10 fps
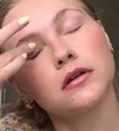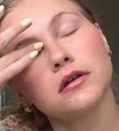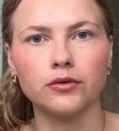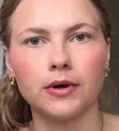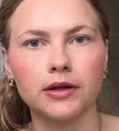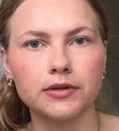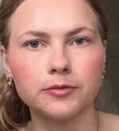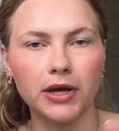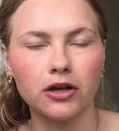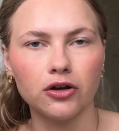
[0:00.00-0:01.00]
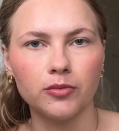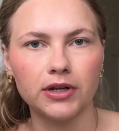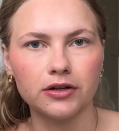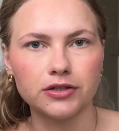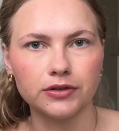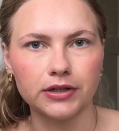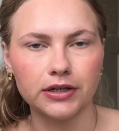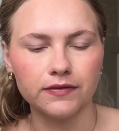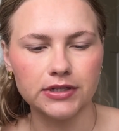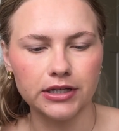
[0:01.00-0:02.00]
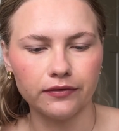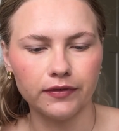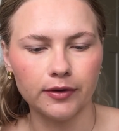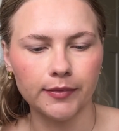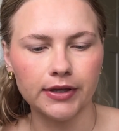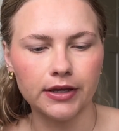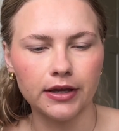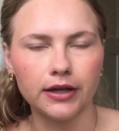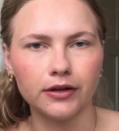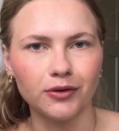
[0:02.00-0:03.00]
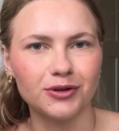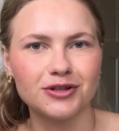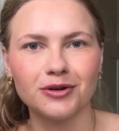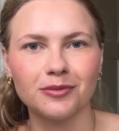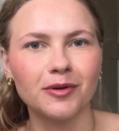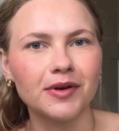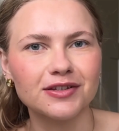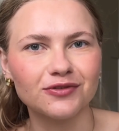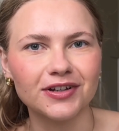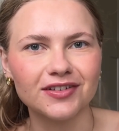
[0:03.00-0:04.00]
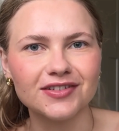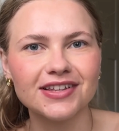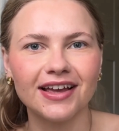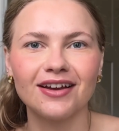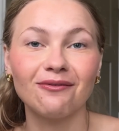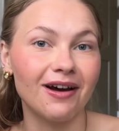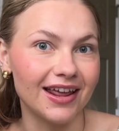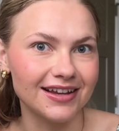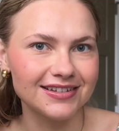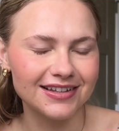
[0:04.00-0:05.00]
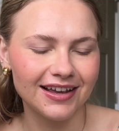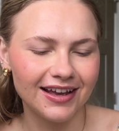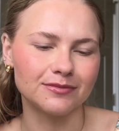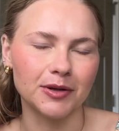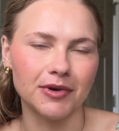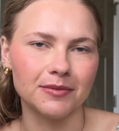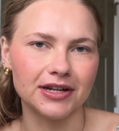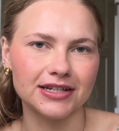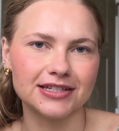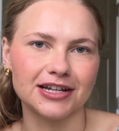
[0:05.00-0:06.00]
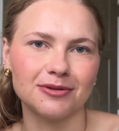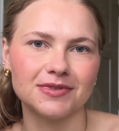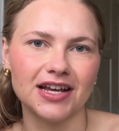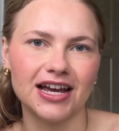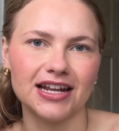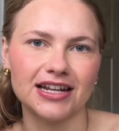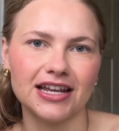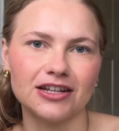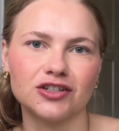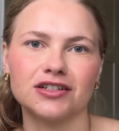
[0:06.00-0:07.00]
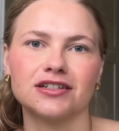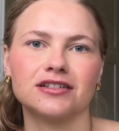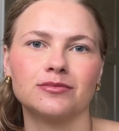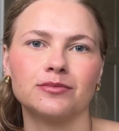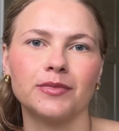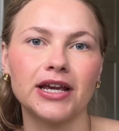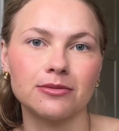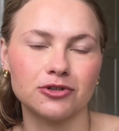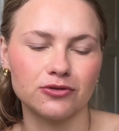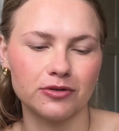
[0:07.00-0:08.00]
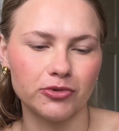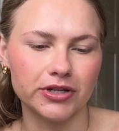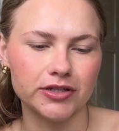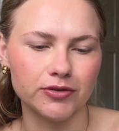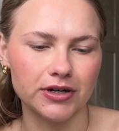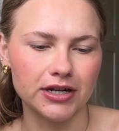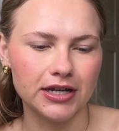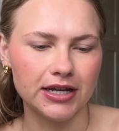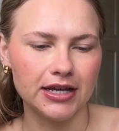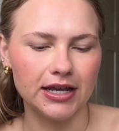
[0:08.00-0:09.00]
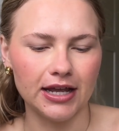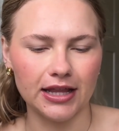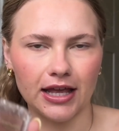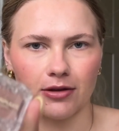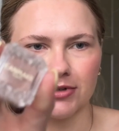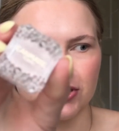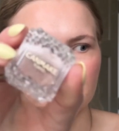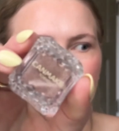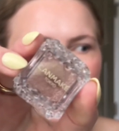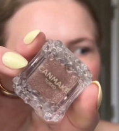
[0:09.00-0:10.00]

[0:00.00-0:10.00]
While I was back home in Arizona visiting family and going to one of my best friend's weddings, my mom and I stopped at an Asian makeup store, beauty store, and they had a bunch of can